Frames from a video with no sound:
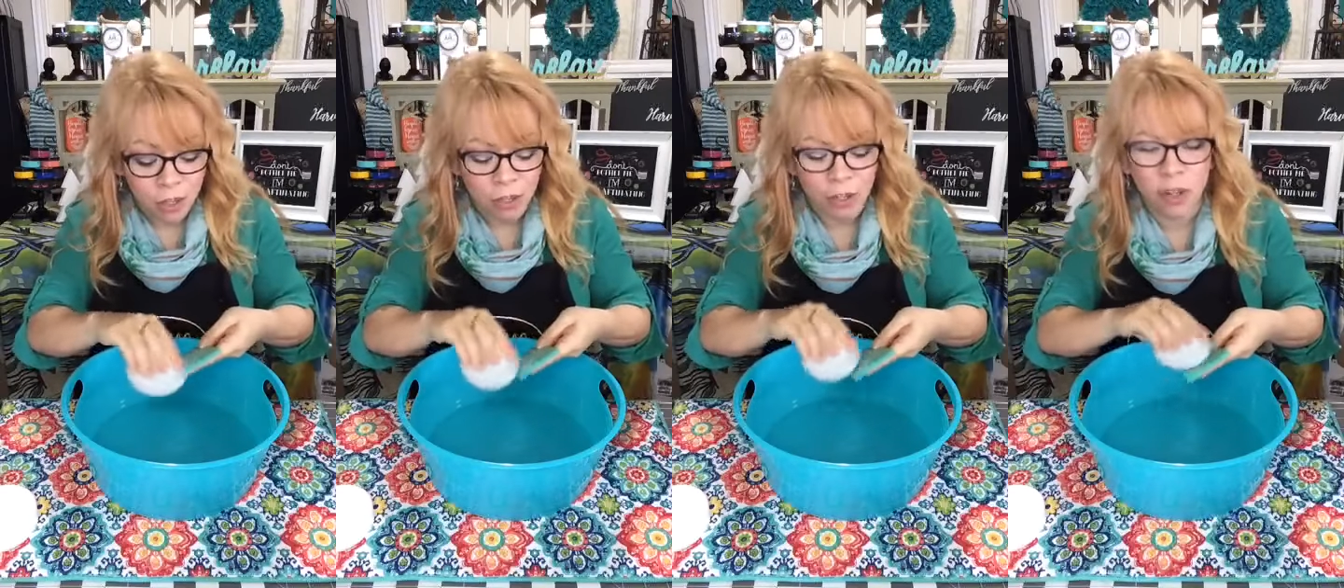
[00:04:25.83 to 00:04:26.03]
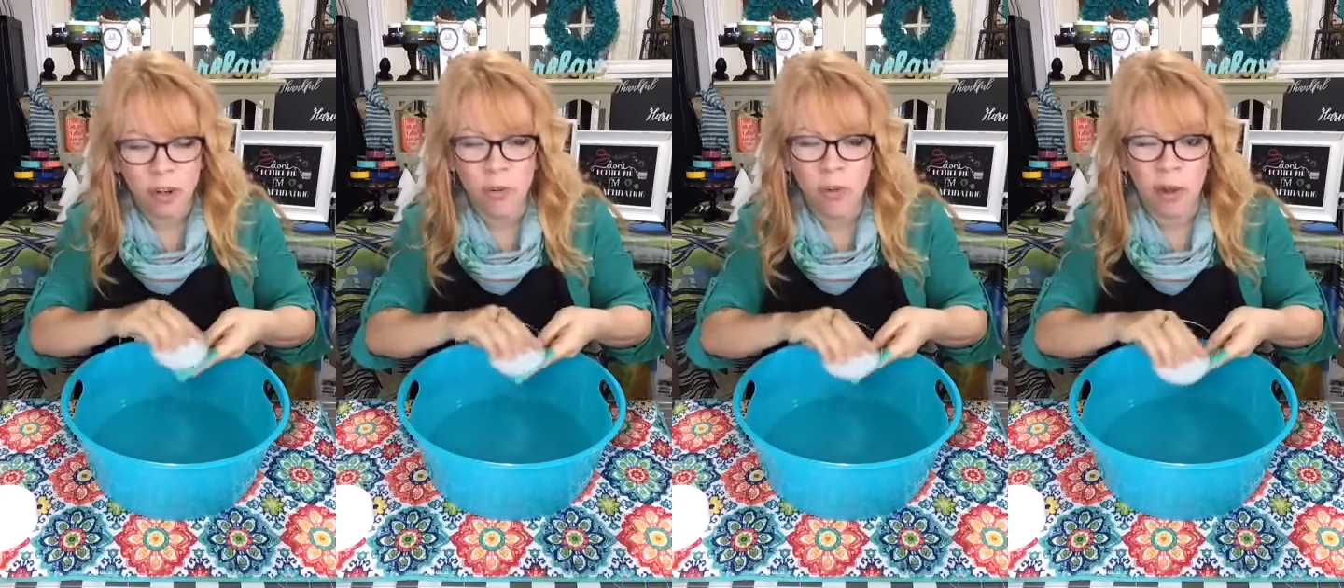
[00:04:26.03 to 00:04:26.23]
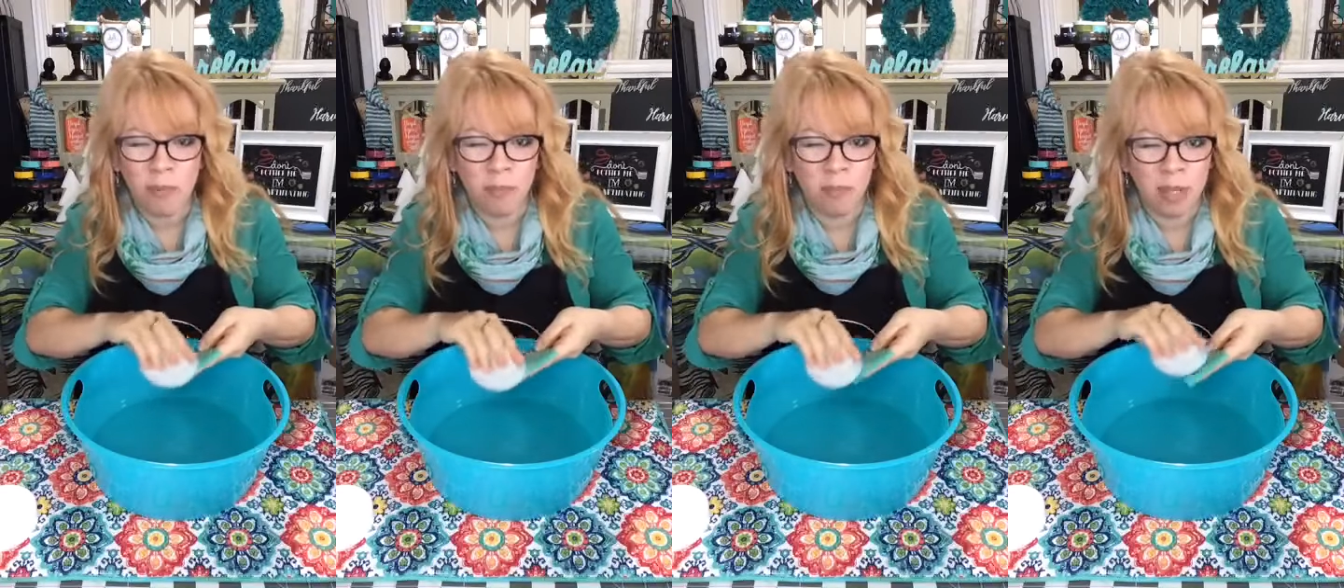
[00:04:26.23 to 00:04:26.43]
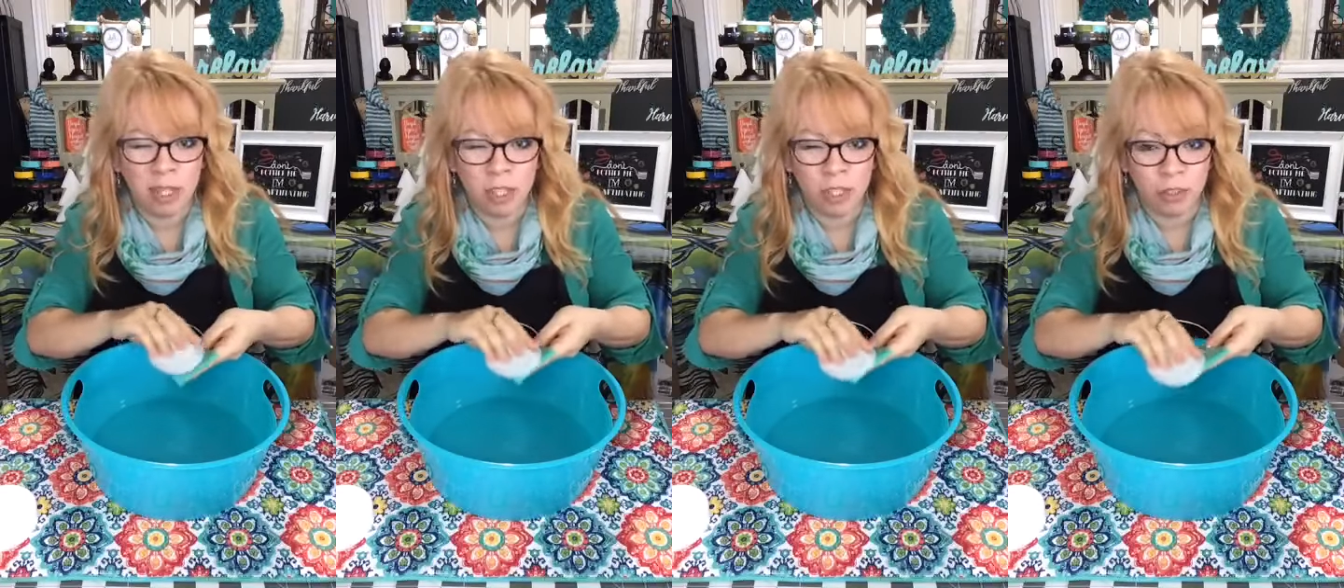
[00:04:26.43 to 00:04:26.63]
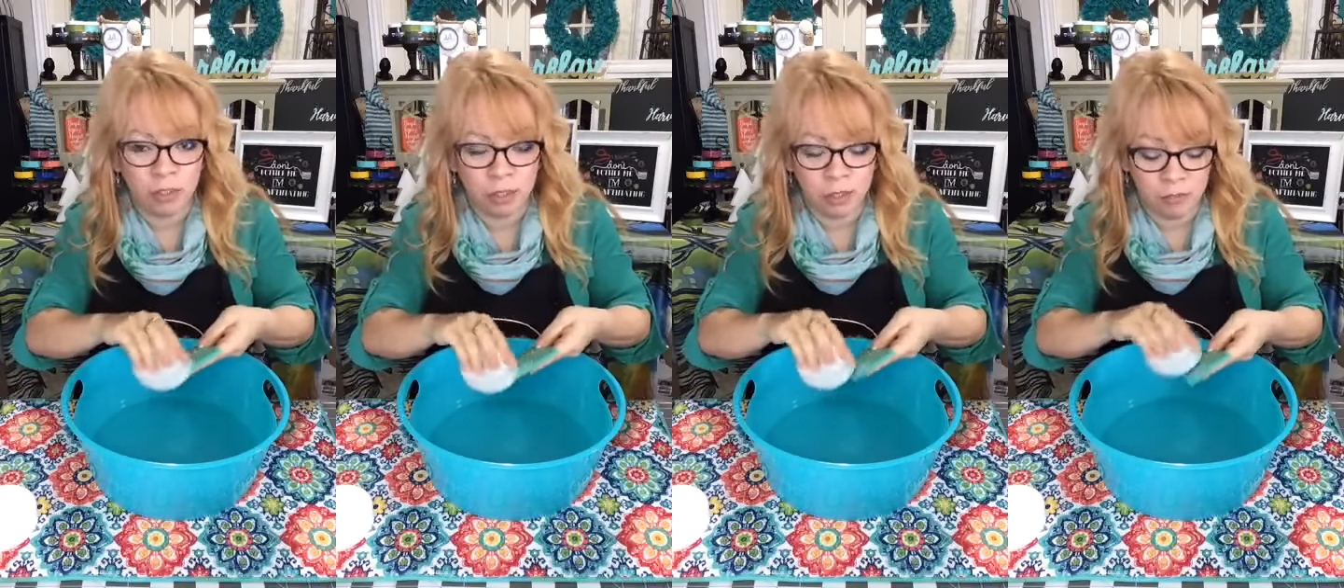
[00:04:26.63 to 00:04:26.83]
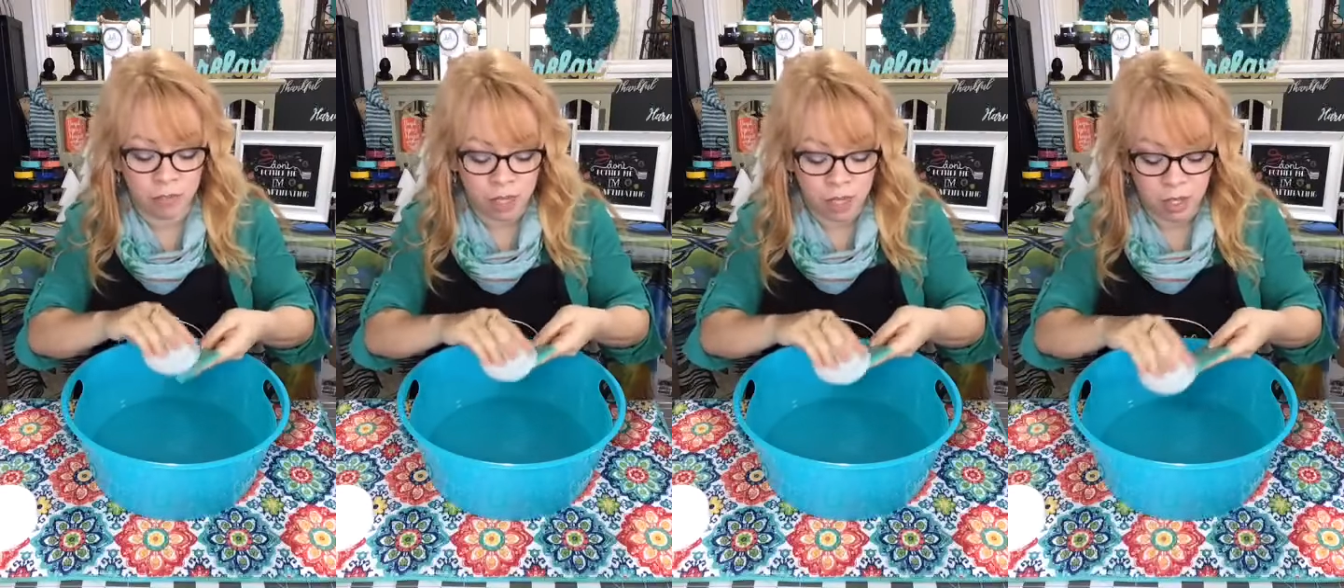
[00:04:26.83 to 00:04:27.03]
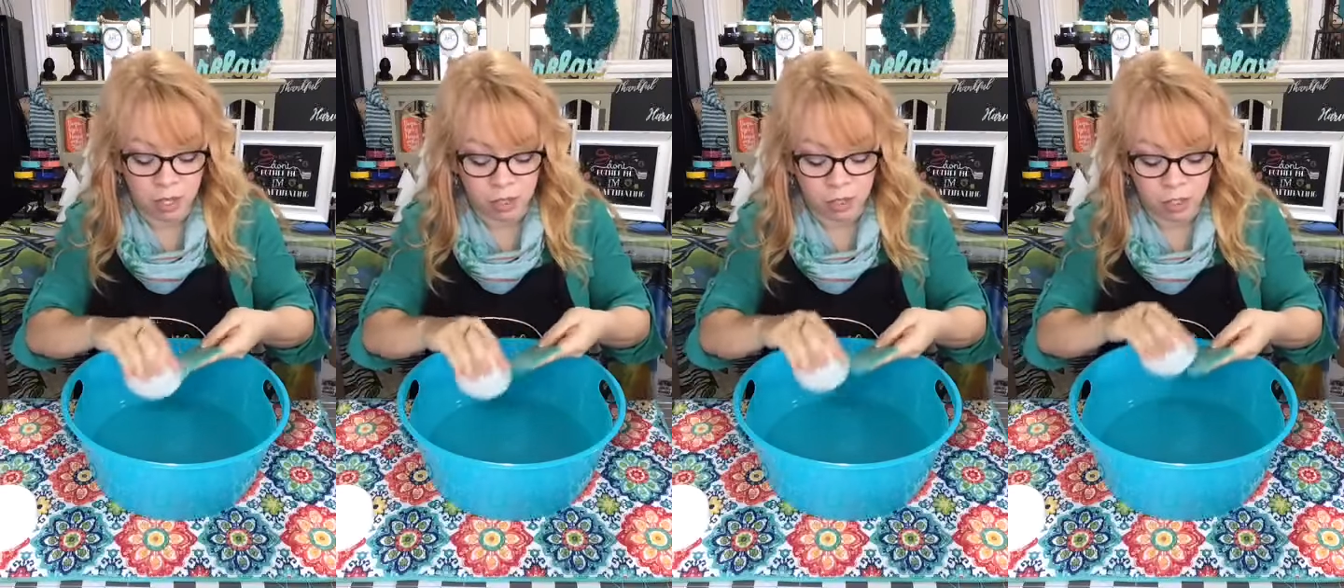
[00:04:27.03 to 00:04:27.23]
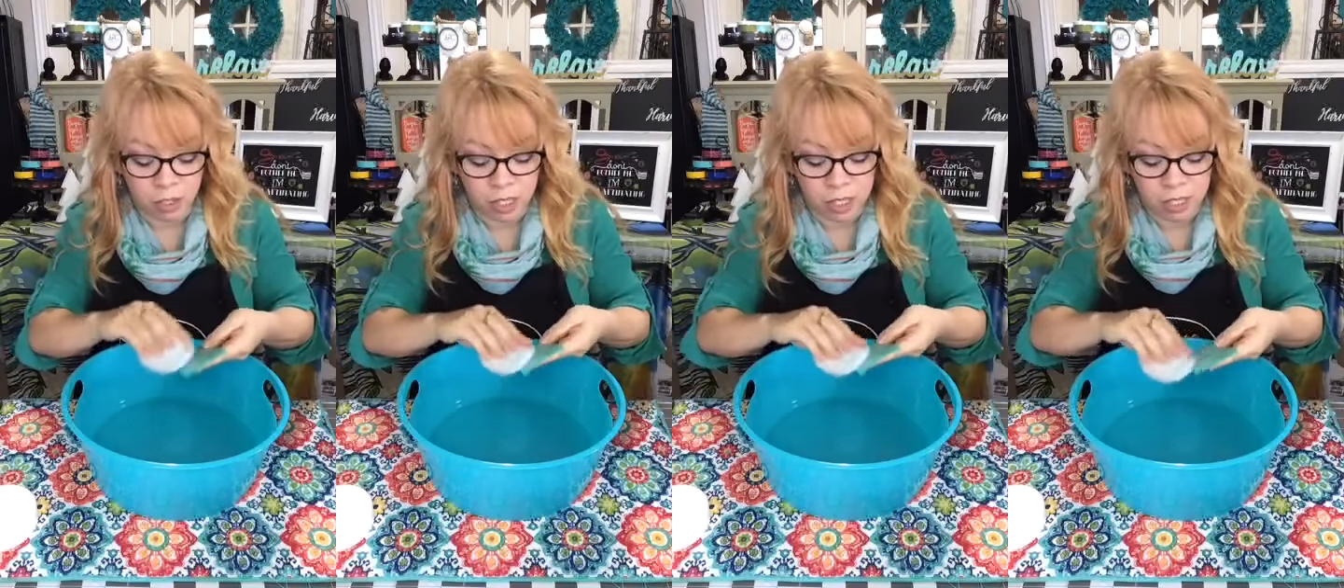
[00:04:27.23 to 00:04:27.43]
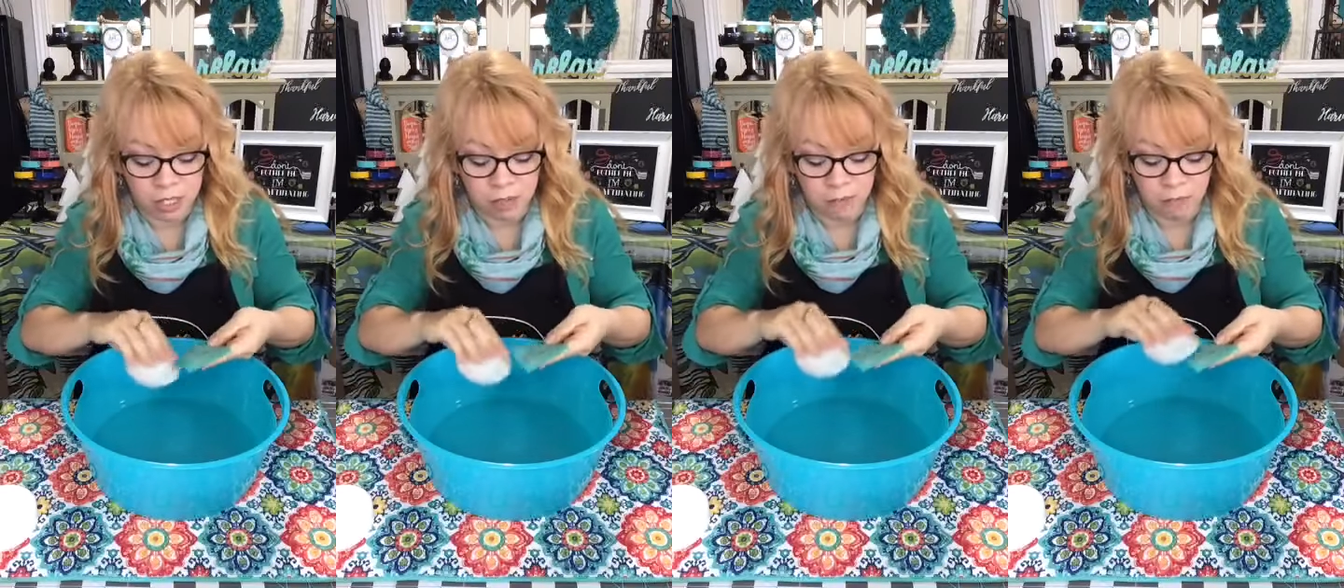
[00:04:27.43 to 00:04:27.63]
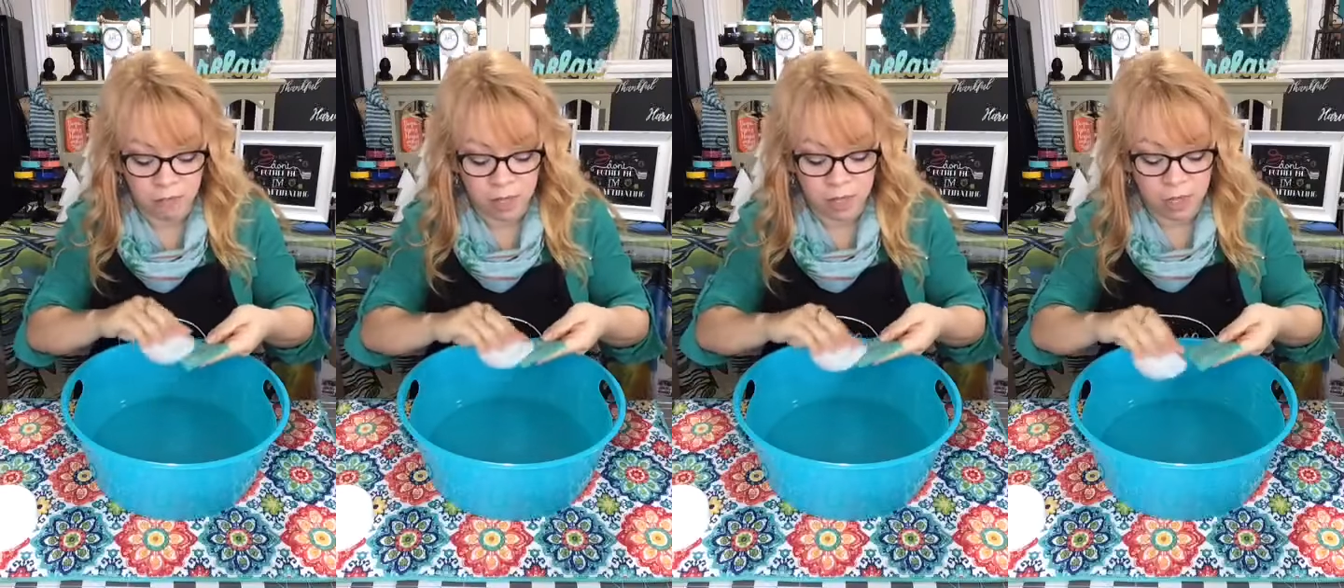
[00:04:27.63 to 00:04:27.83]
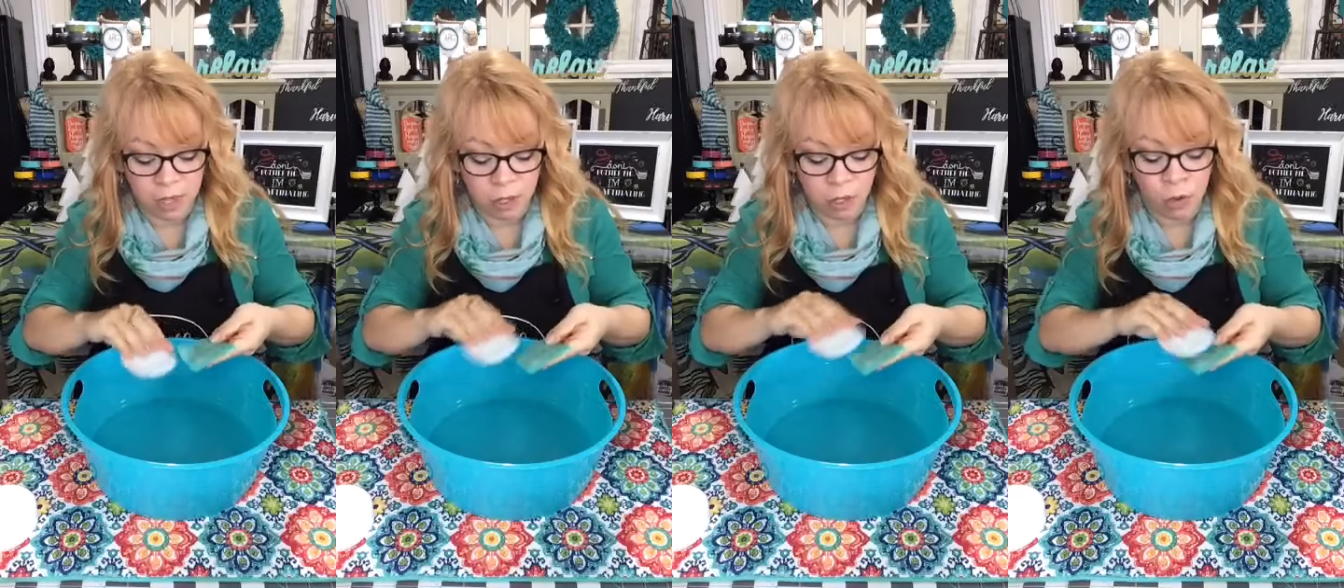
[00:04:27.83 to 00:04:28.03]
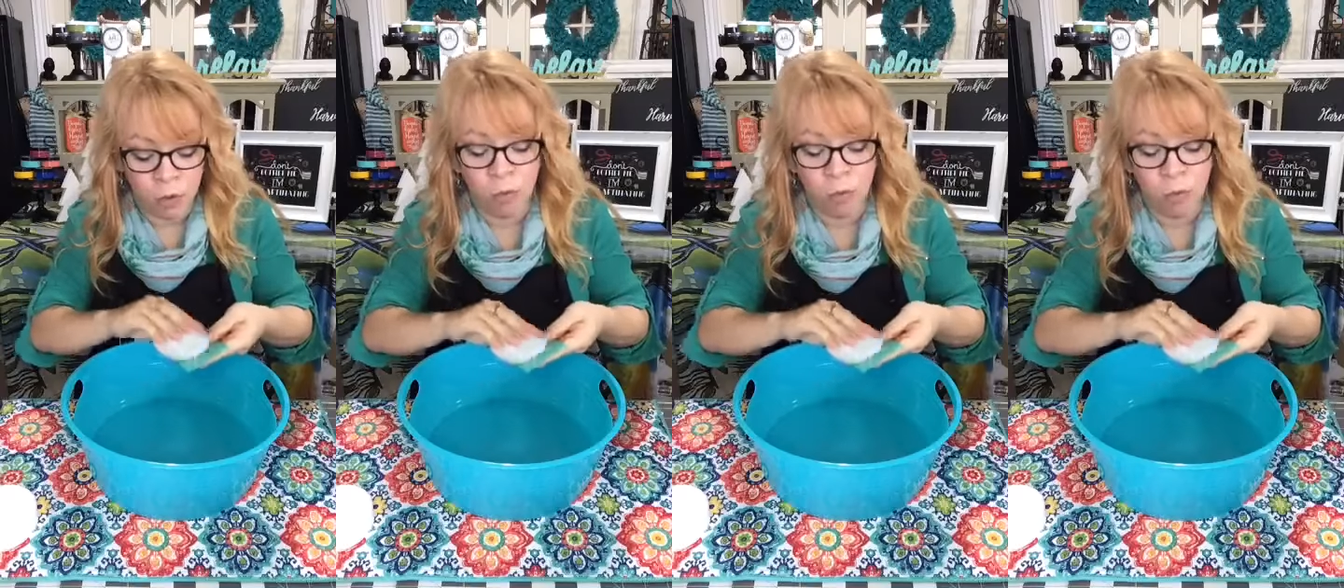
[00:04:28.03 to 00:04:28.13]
you don't want mixtures of colors and stuff like that.